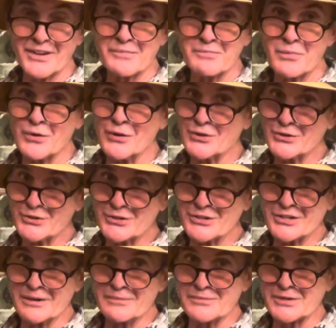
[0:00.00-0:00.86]
portrait
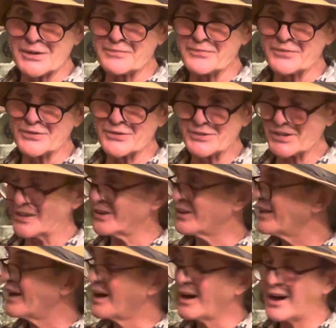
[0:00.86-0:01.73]
comes up for
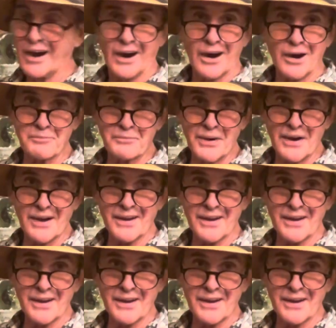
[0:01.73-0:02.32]
sale, I'll buy